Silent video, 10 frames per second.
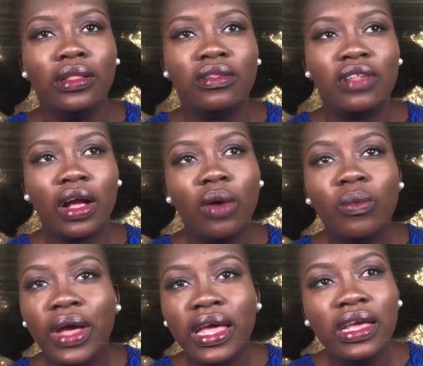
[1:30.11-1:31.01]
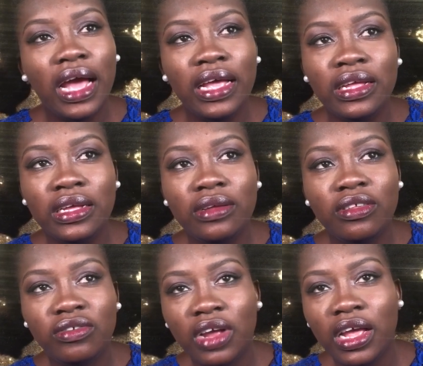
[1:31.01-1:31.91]
Second way
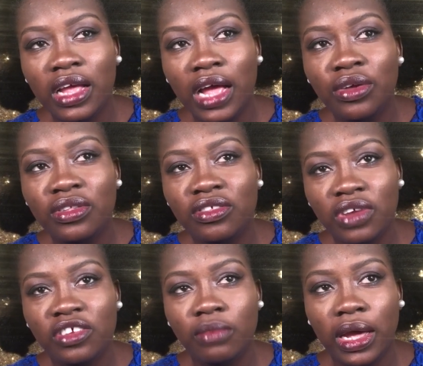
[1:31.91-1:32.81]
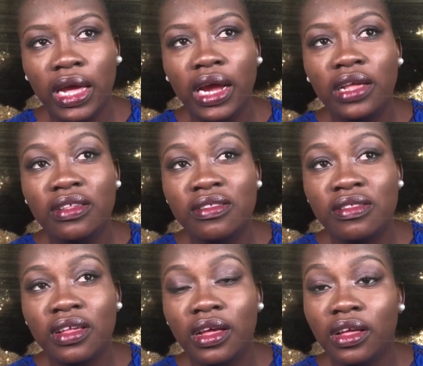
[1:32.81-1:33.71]
I use in stretching my hair
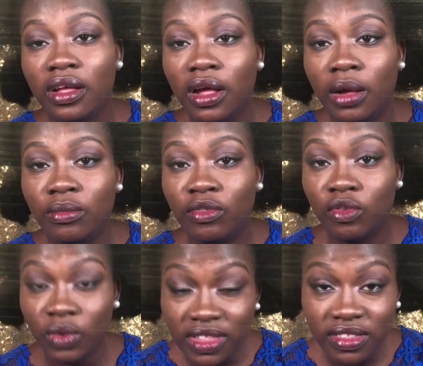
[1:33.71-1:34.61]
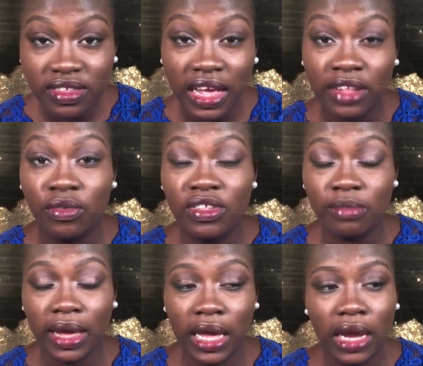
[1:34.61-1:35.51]
is twist. I twist
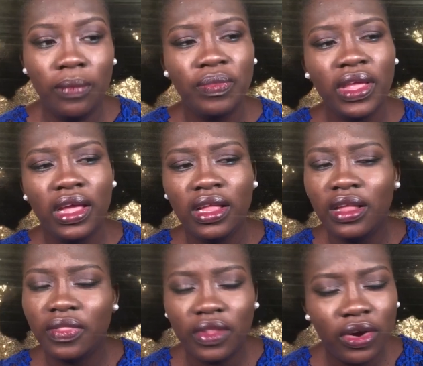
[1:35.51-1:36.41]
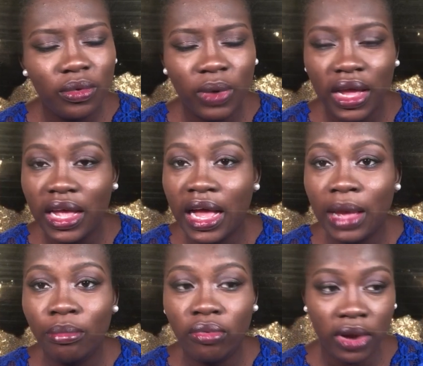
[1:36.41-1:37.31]
my hair. The third way, I
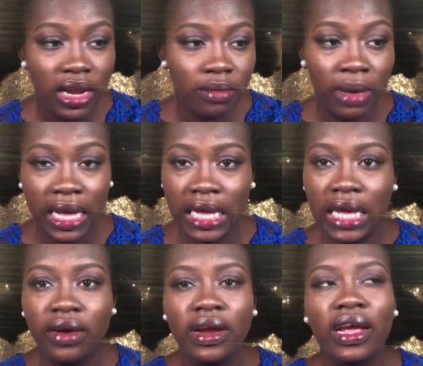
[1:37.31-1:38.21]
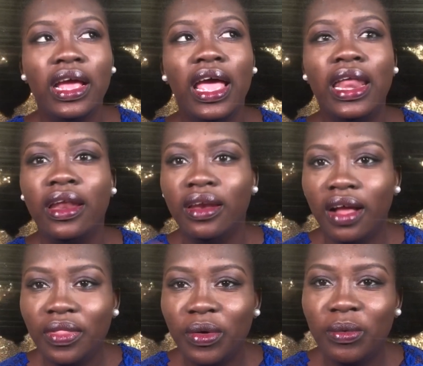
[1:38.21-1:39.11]
braid my hair. And
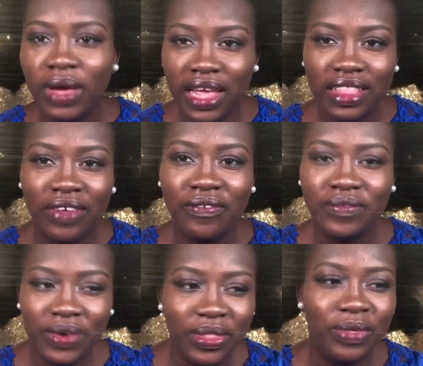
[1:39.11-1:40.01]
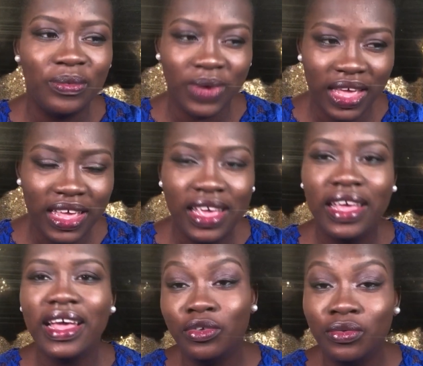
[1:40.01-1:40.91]
another way, the fourth way,
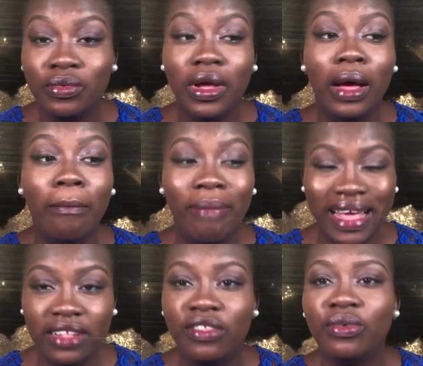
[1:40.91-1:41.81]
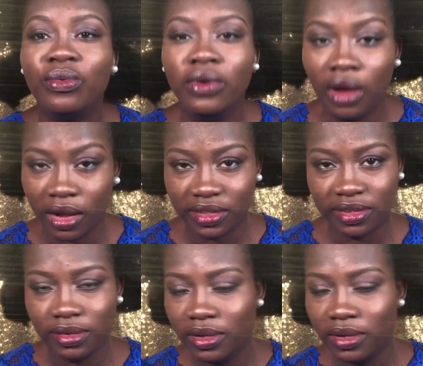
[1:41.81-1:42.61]
do a bantu knot.